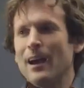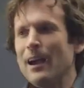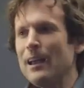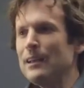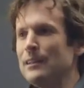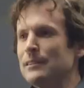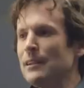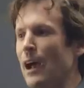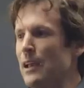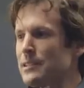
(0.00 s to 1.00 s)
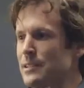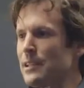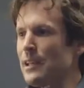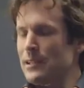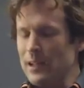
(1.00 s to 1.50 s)
And as,
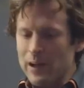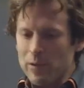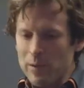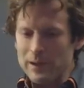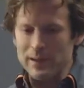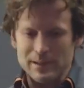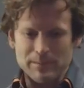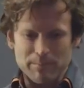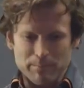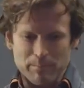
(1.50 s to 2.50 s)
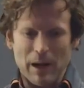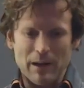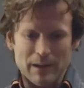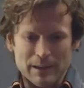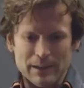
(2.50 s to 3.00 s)
a, as I created this,
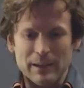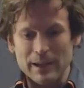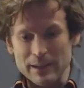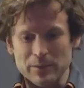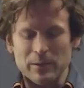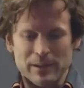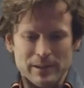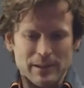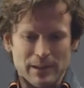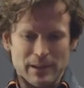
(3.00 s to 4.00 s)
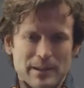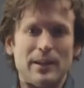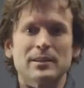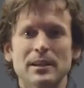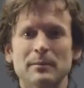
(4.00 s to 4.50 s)
uh, and I'll get into it, this uh,
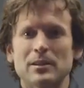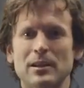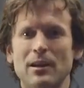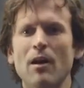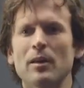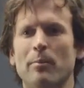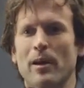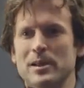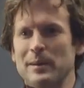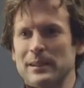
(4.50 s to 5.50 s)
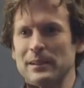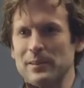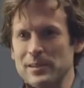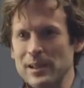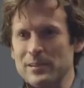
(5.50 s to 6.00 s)
sales team that did all the prospecting for
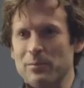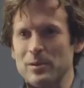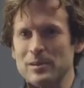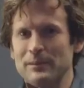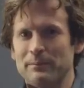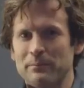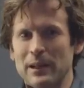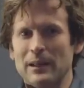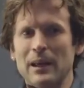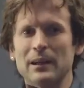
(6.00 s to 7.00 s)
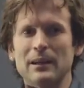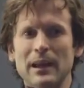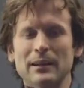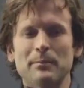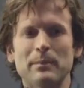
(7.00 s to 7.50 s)
Salesforce, and hen-
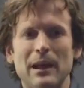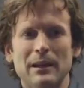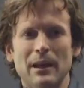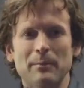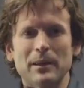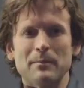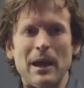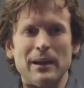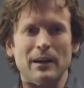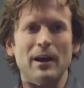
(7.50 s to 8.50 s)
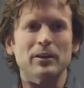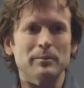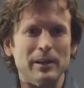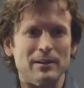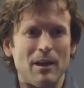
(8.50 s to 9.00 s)
ended up helping them add $100
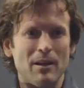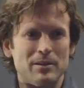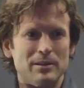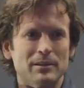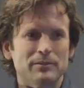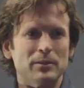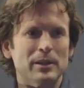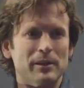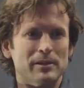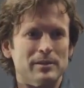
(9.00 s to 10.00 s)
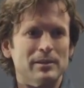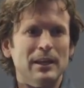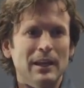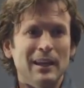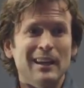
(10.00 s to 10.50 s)
million in a few years,
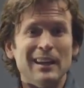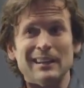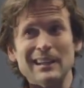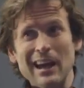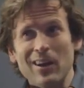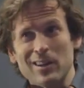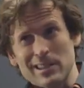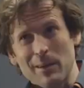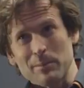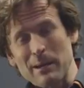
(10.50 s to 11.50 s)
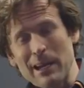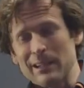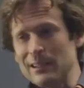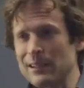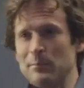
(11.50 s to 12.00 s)
and now it's helped them
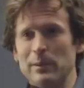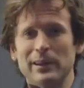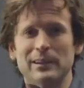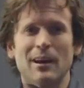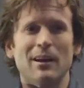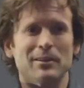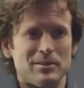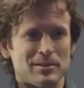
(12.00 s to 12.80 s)
add like a billion dollars.